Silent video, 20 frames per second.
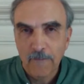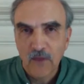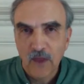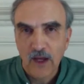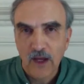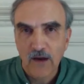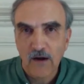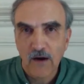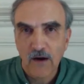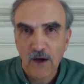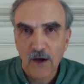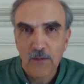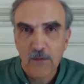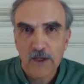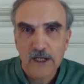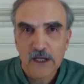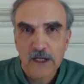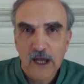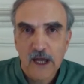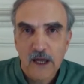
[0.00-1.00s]

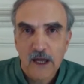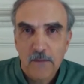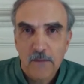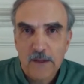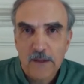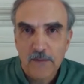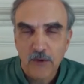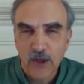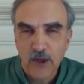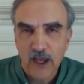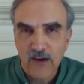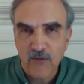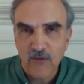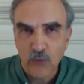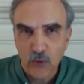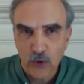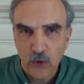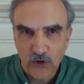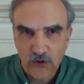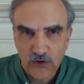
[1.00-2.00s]
economy, people out of
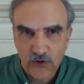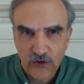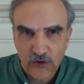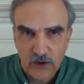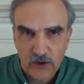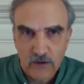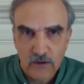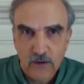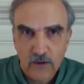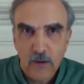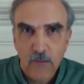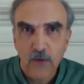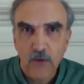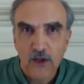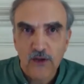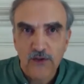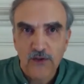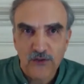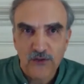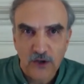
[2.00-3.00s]
work still,
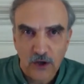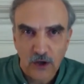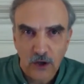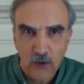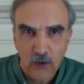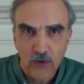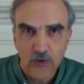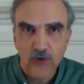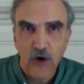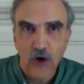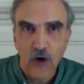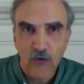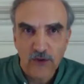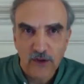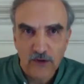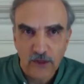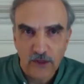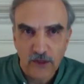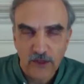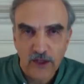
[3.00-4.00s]
places closed, all the
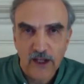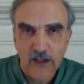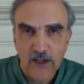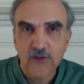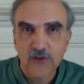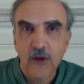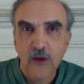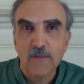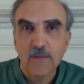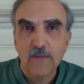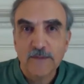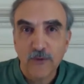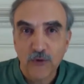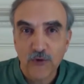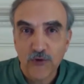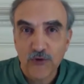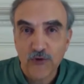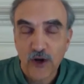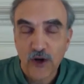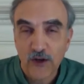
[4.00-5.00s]
other things, people
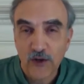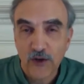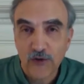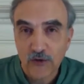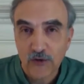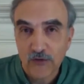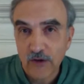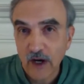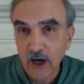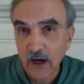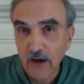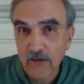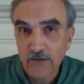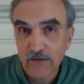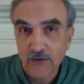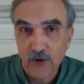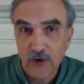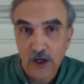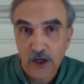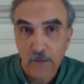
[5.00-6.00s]
trying to
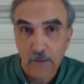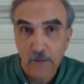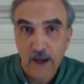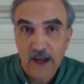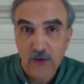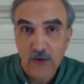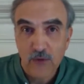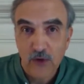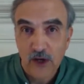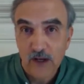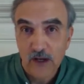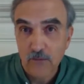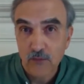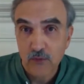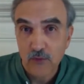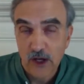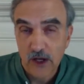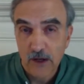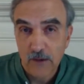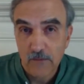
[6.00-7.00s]
survive, trying to pay rent,
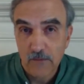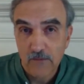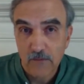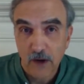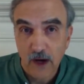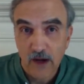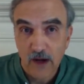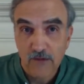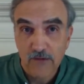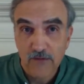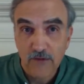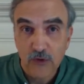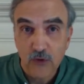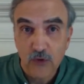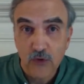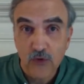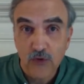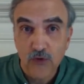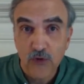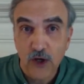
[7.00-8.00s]
trying to buy
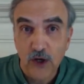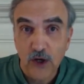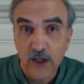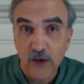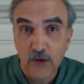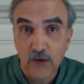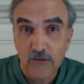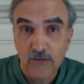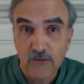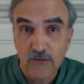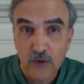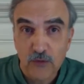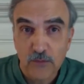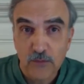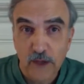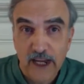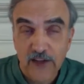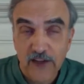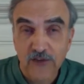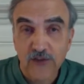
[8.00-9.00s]
food, trying to go to food
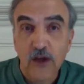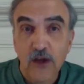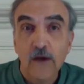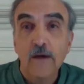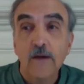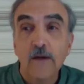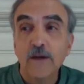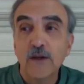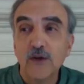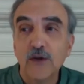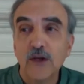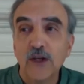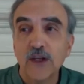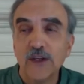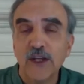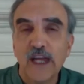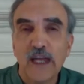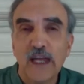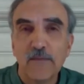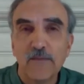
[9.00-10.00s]
banks. You can
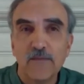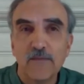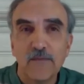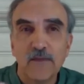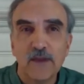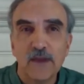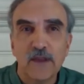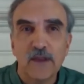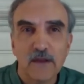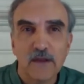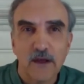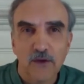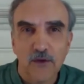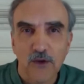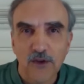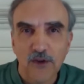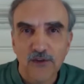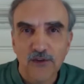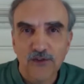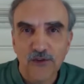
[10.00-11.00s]
name a
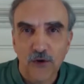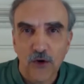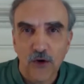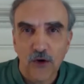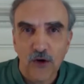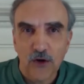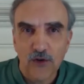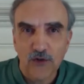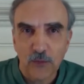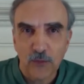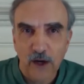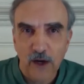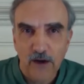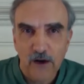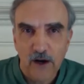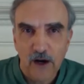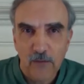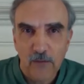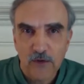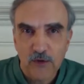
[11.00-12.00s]
list long as my
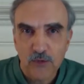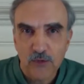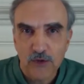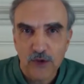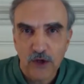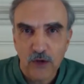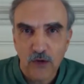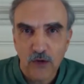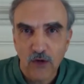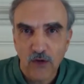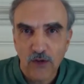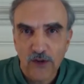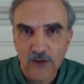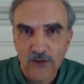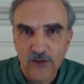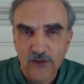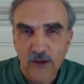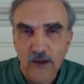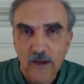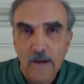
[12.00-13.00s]
arm, you know all
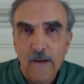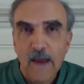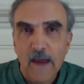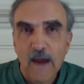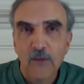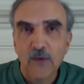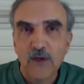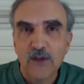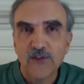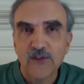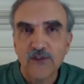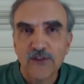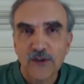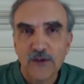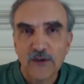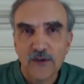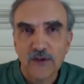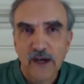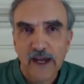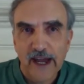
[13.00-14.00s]
this, and we
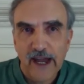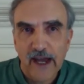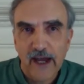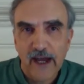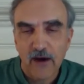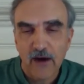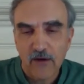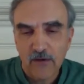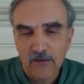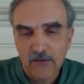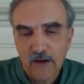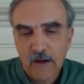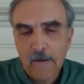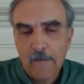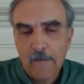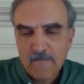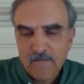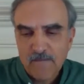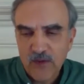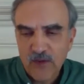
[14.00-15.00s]
still have
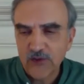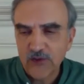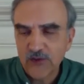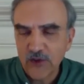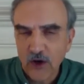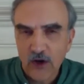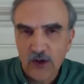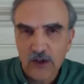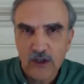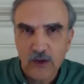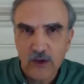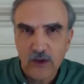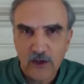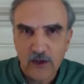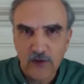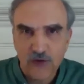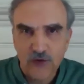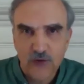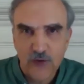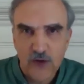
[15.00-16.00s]
this
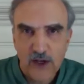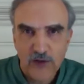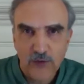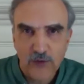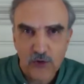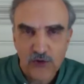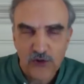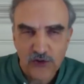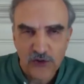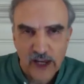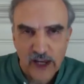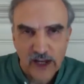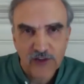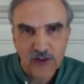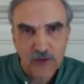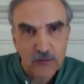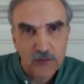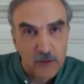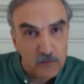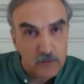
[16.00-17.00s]
ongoing stress, which has
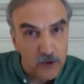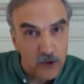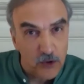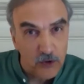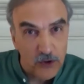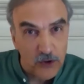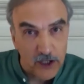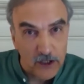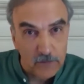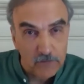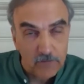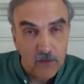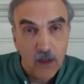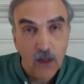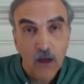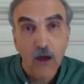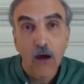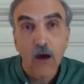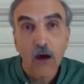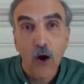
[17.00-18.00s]
actually been building
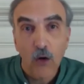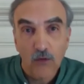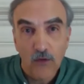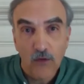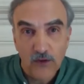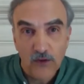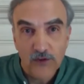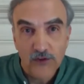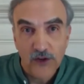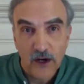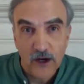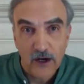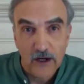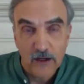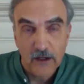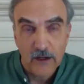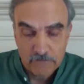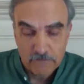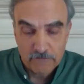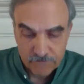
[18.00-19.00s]
over this
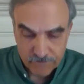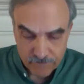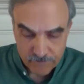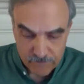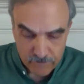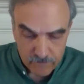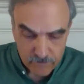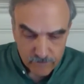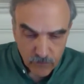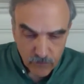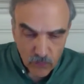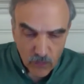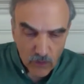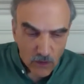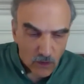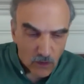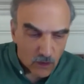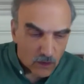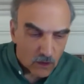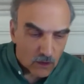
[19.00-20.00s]
time.
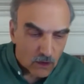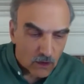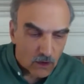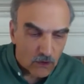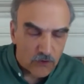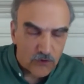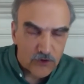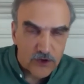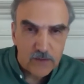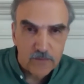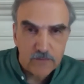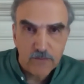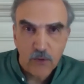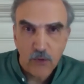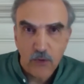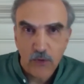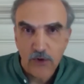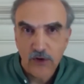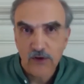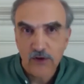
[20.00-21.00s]
All the
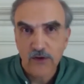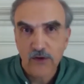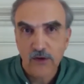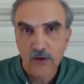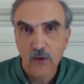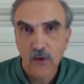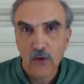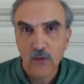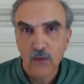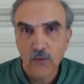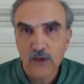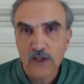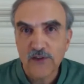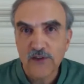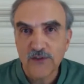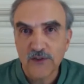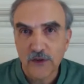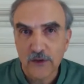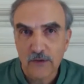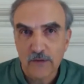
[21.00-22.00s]
important
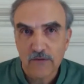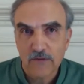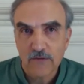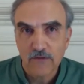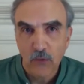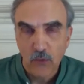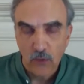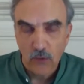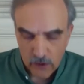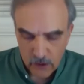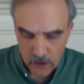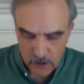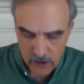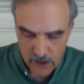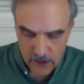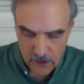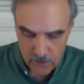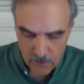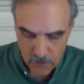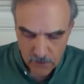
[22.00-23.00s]
reason for
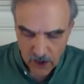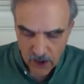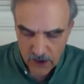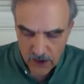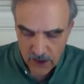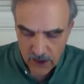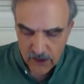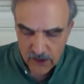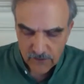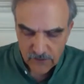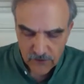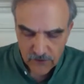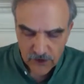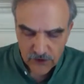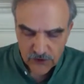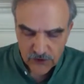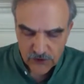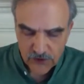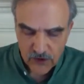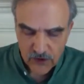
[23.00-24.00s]
embodying
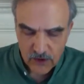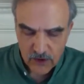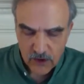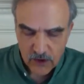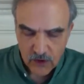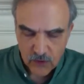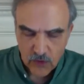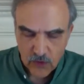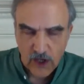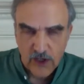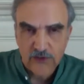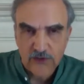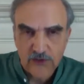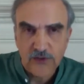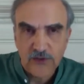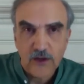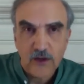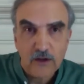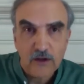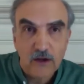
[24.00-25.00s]
this
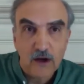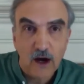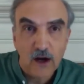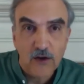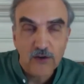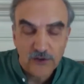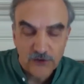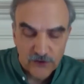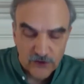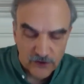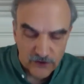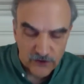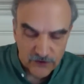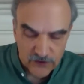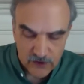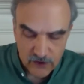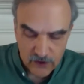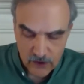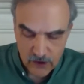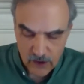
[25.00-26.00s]
Christ
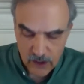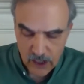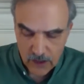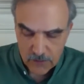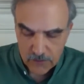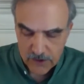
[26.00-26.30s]
consciousness and